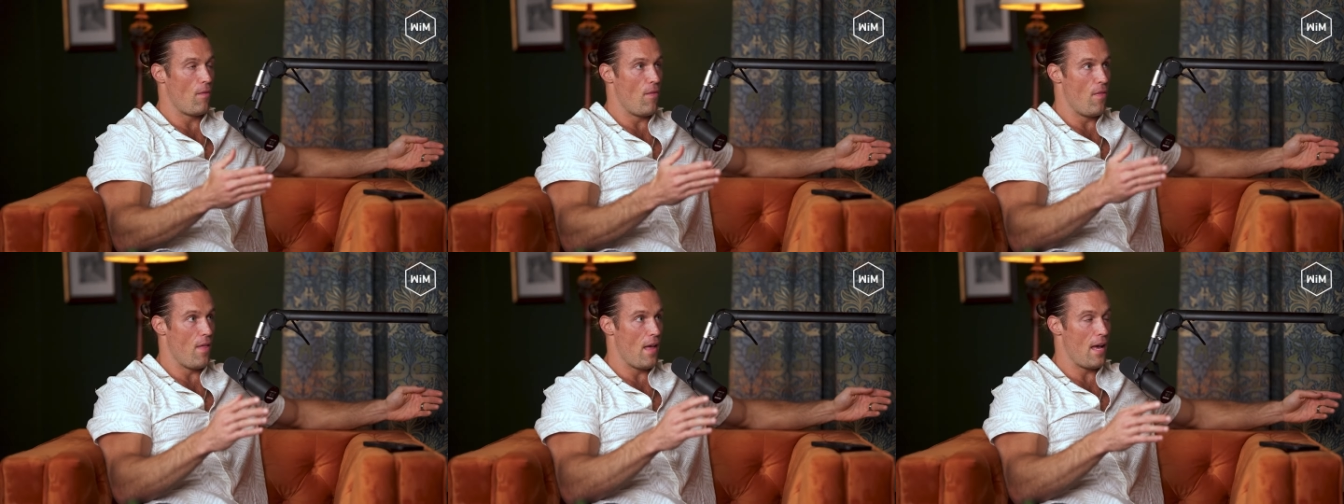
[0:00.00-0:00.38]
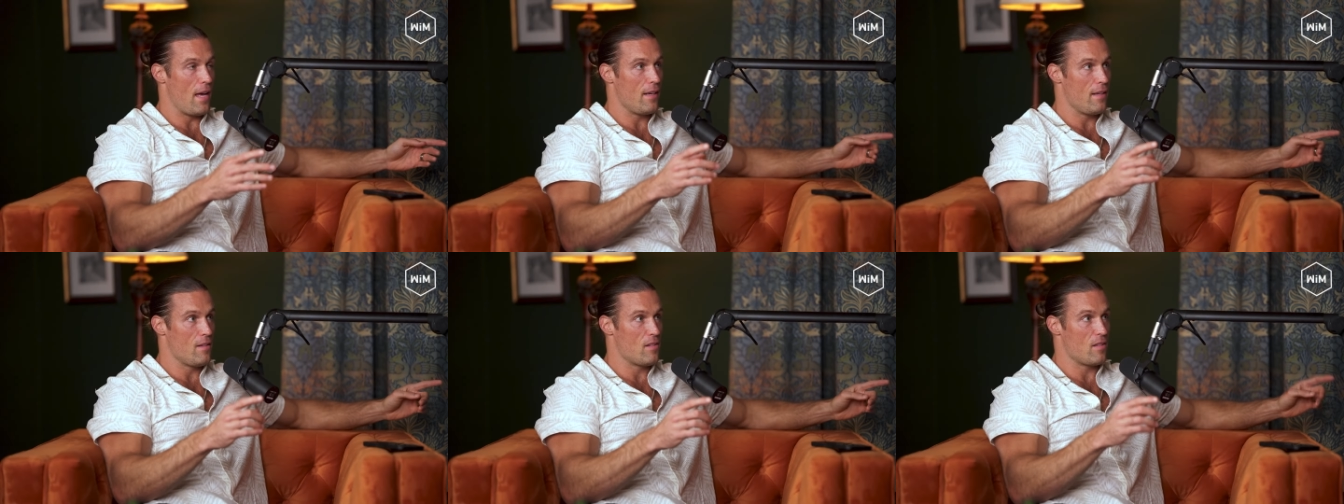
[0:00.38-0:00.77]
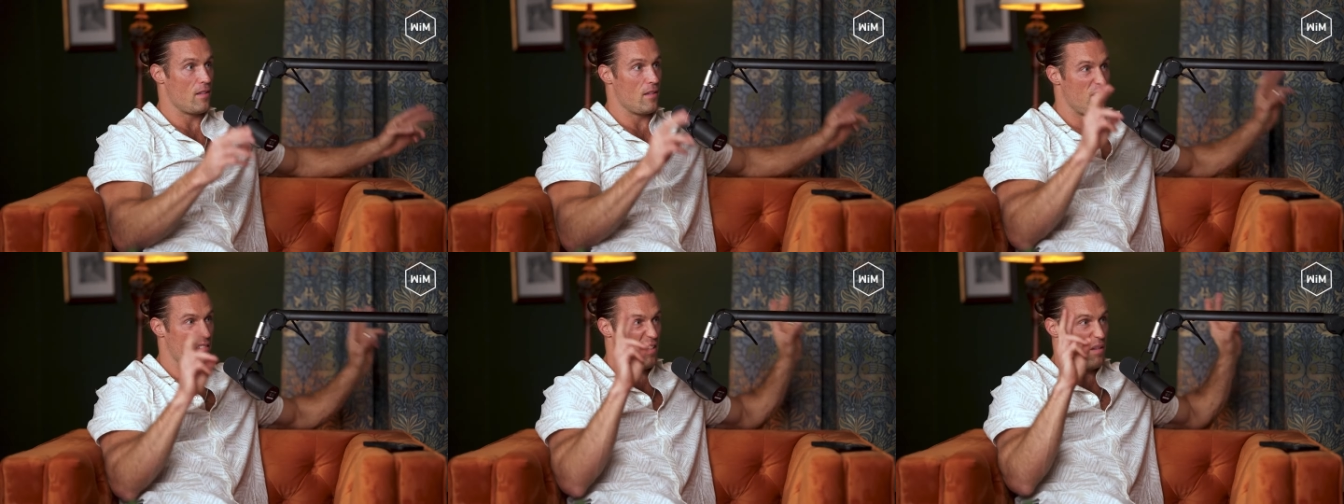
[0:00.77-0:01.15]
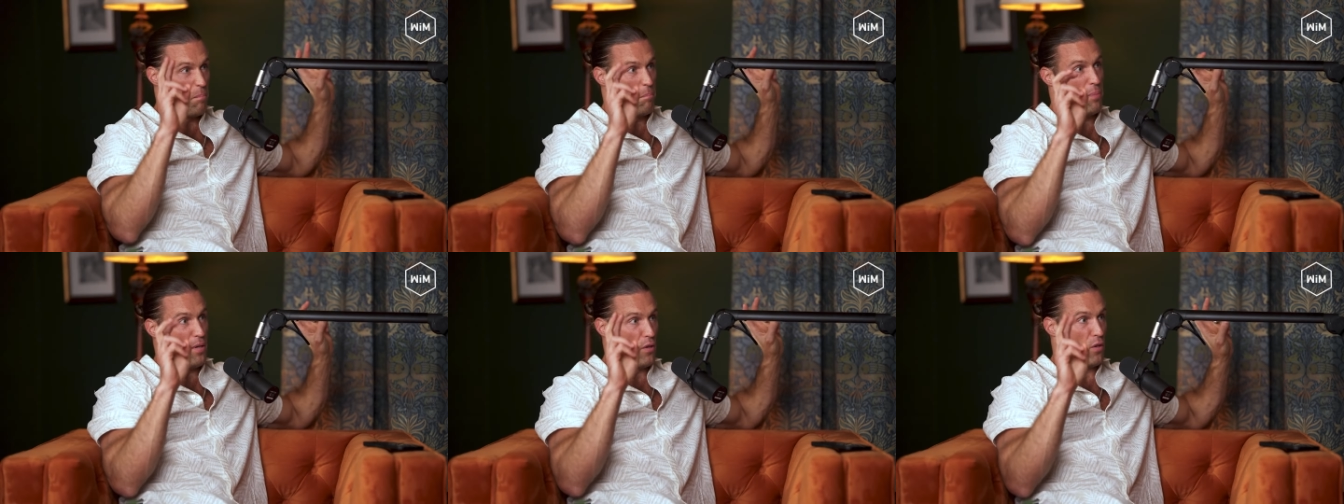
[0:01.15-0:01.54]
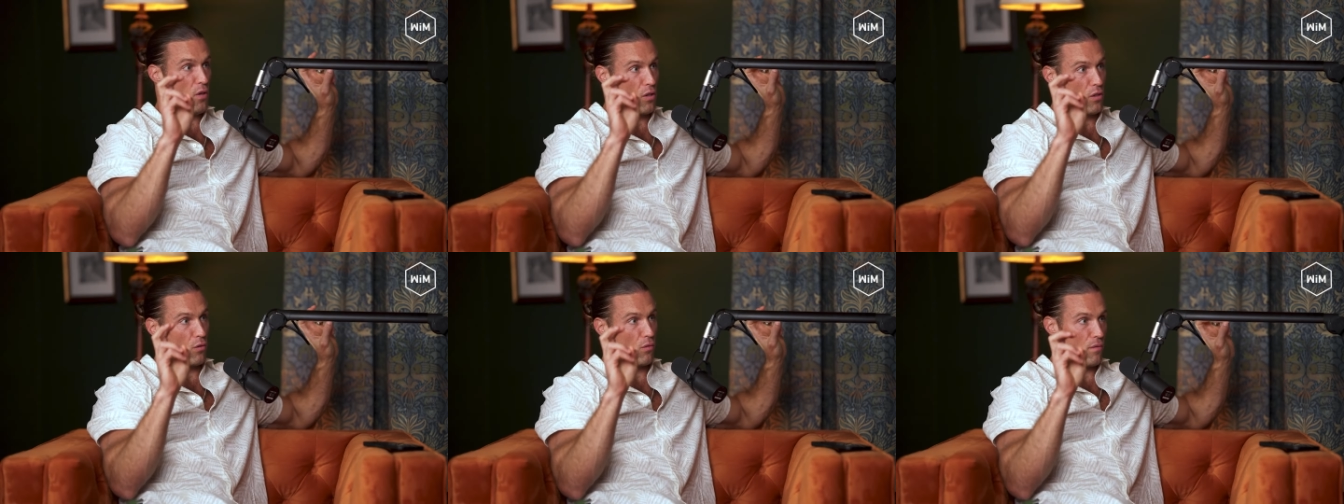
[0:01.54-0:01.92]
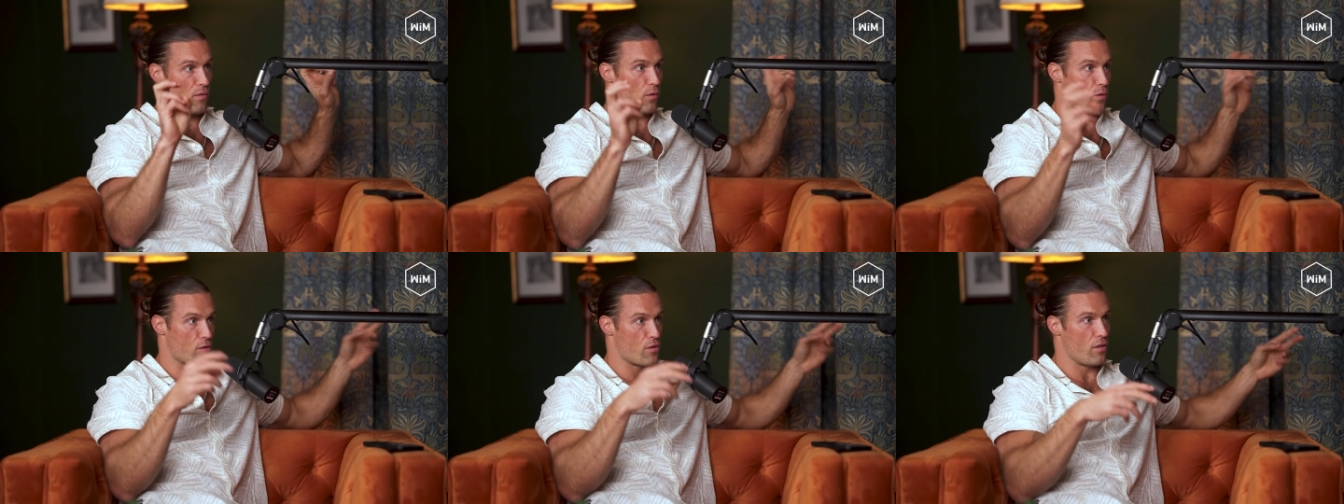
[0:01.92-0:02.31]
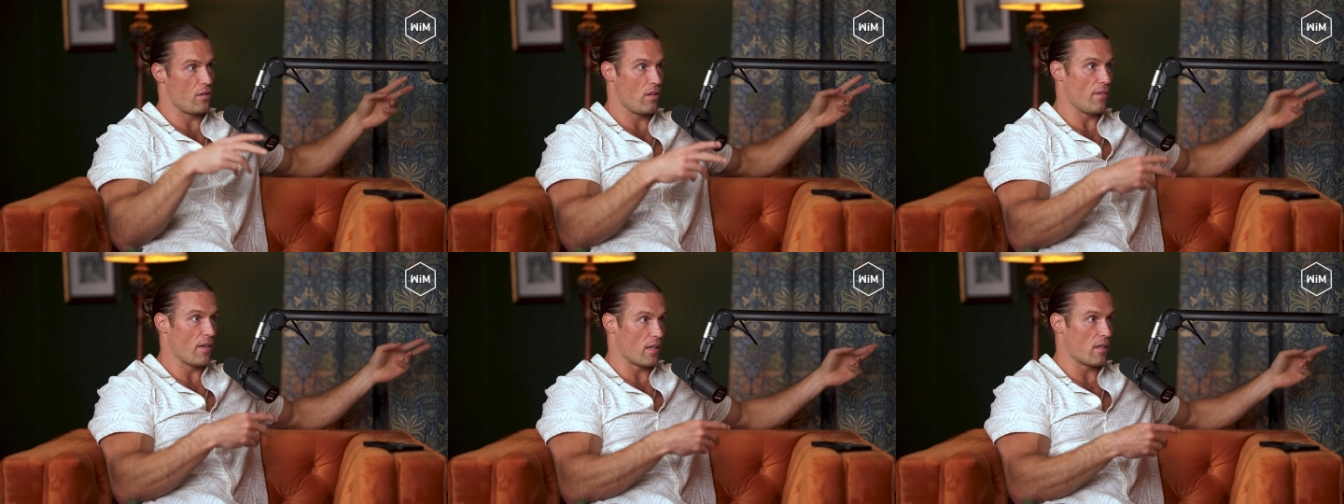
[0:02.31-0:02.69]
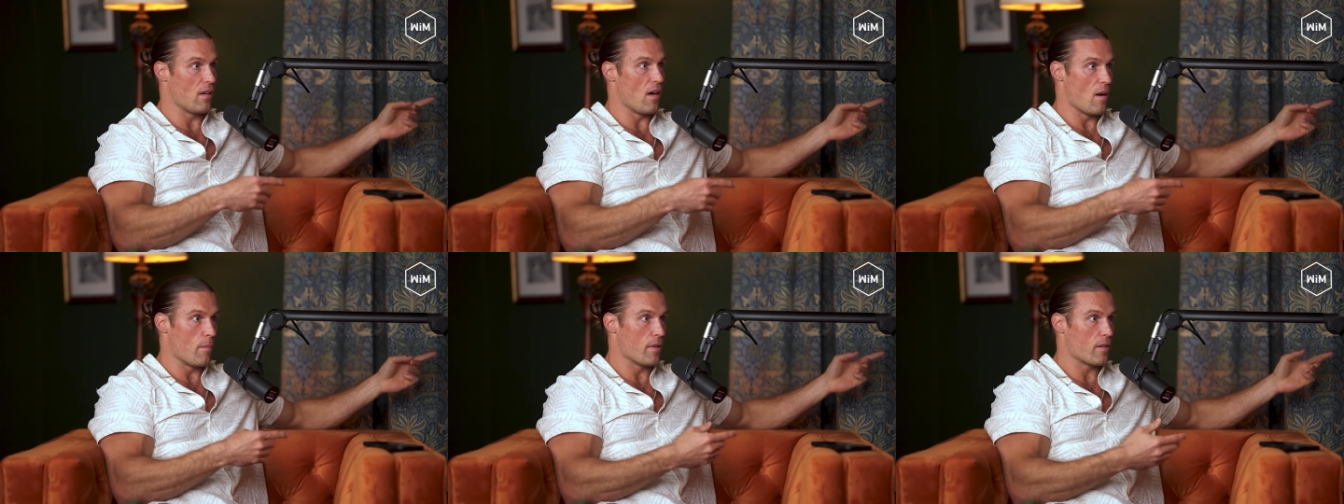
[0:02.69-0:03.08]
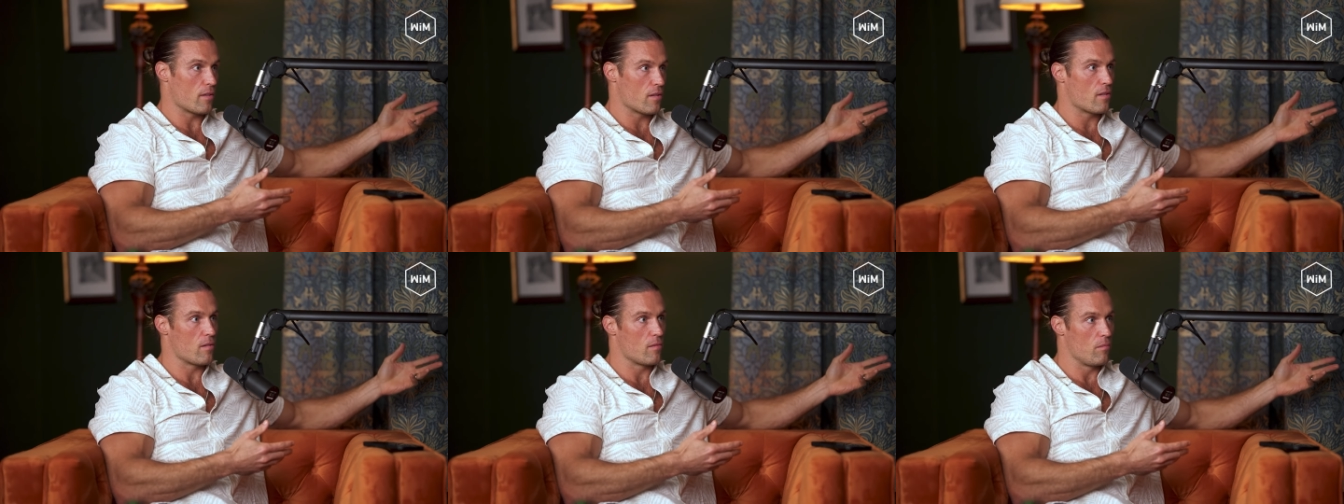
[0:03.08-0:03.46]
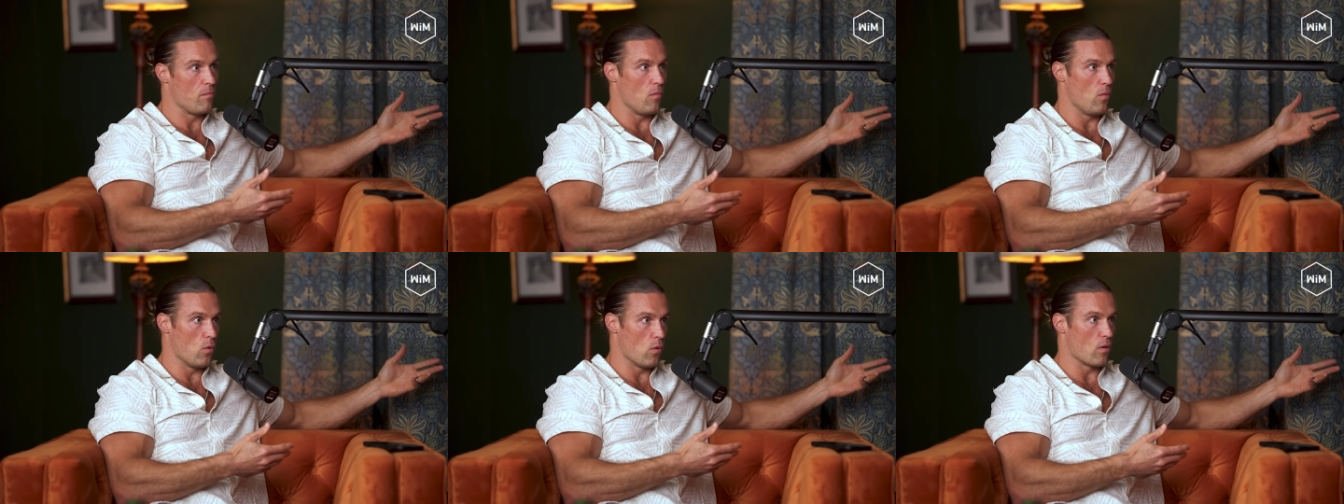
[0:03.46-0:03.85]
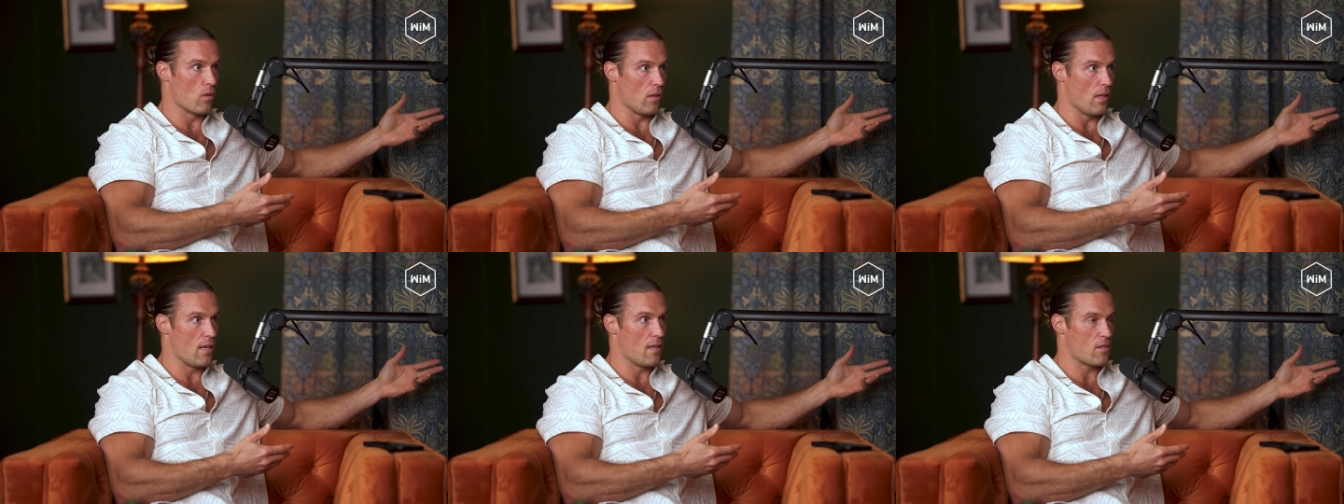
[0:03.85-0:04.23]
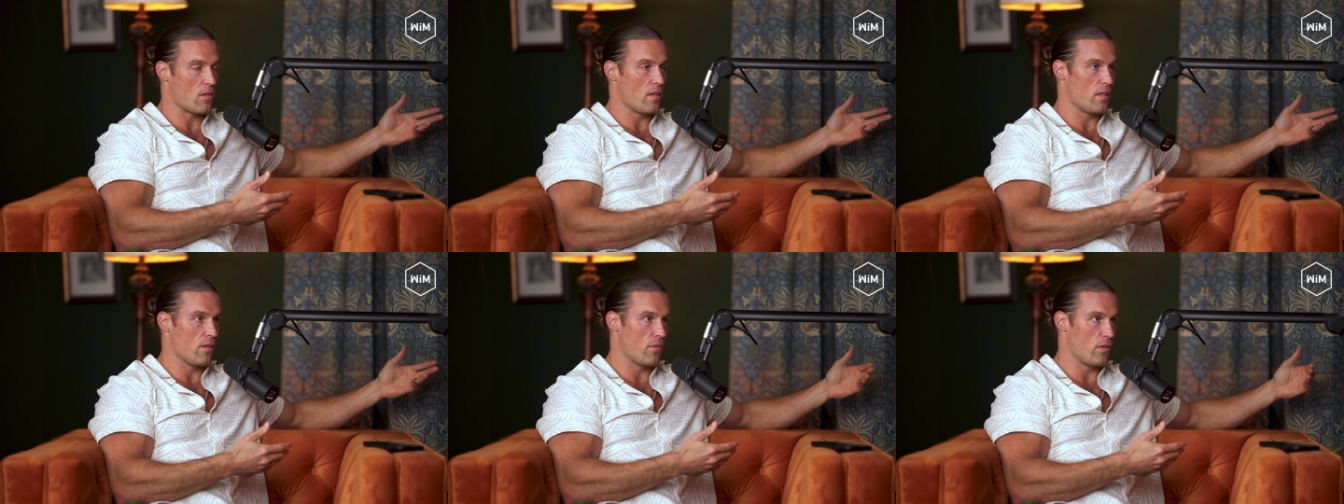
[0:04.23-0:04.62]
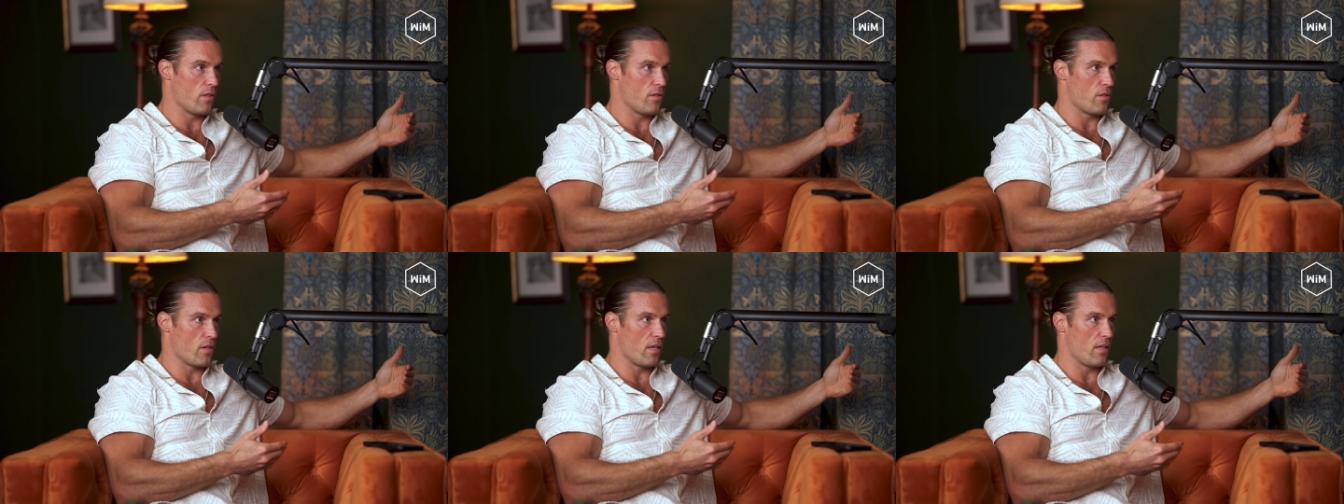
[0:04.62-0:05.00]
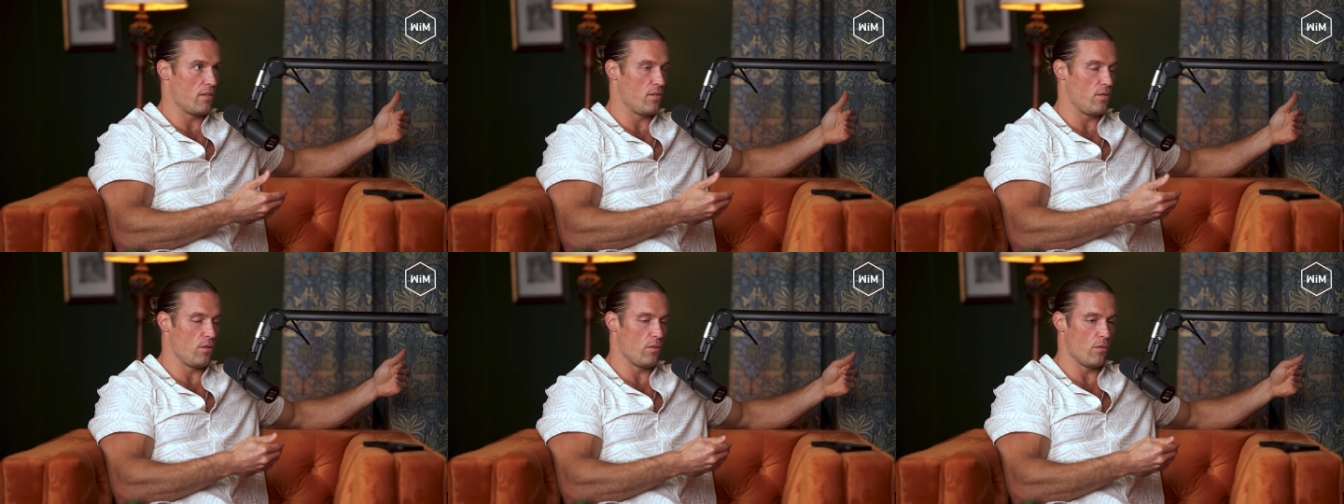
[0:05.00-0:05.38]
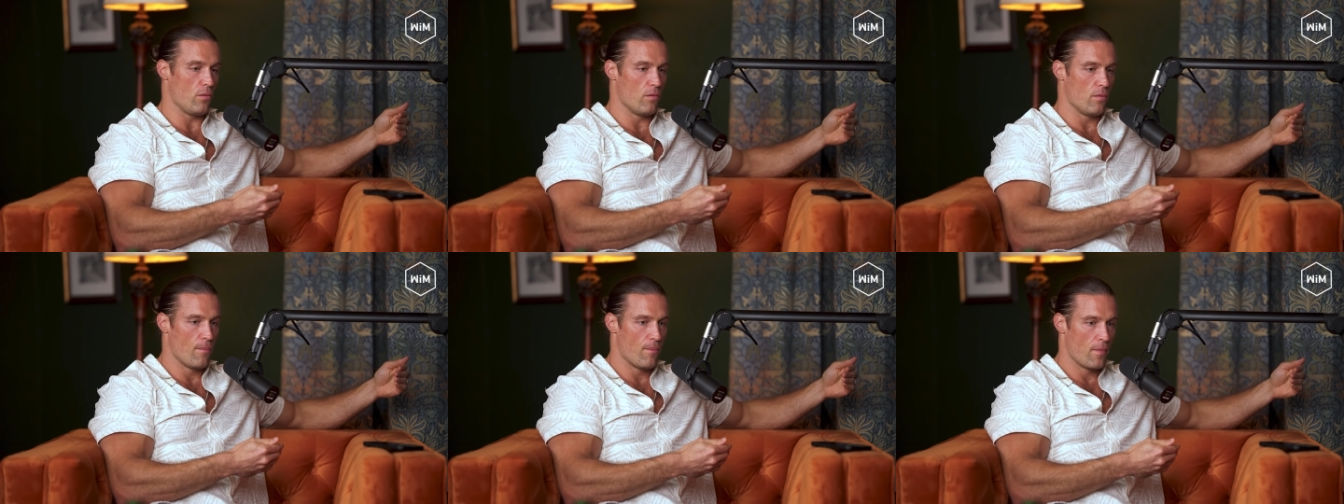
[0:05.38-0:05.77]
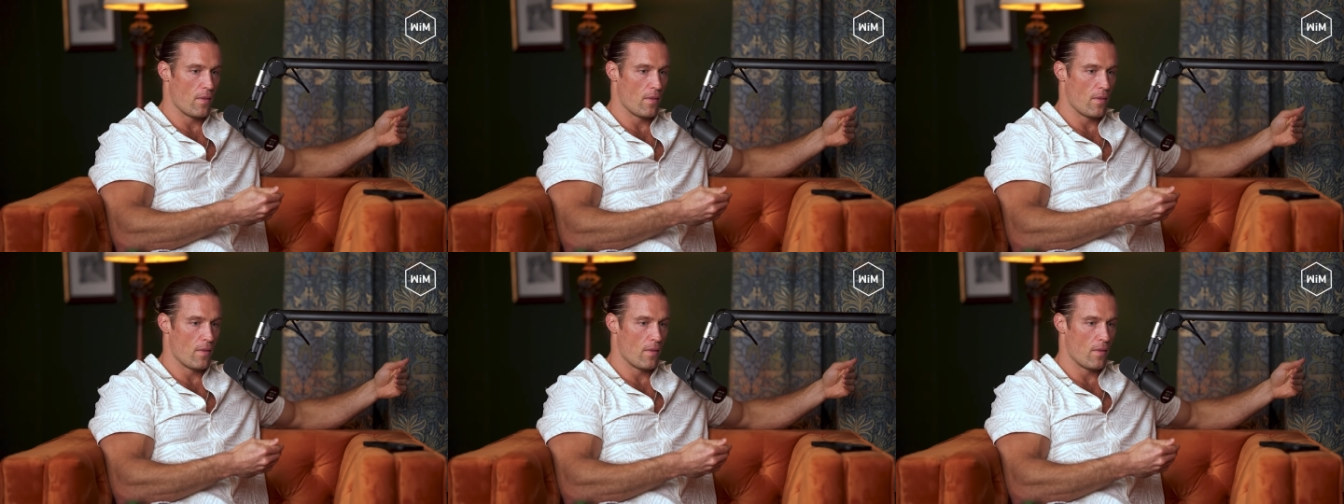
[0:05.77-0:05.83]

that is an empirical version of economics, more or less, right? They've really tried to,